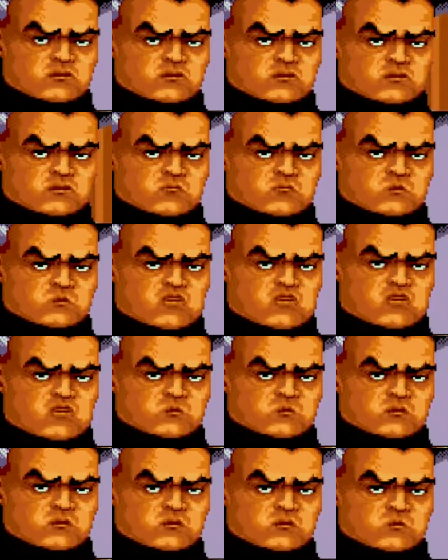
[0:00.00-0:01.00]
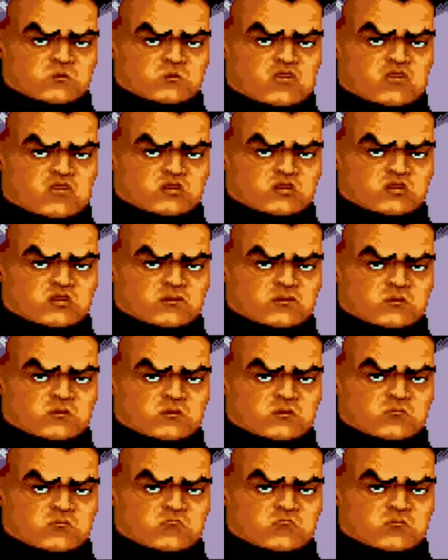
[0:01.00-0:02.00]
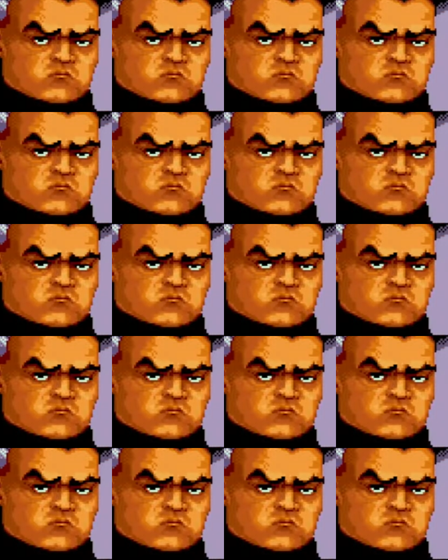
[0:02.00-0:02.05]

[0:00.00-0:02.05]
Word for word: That's that's nice. That's nice. Okay,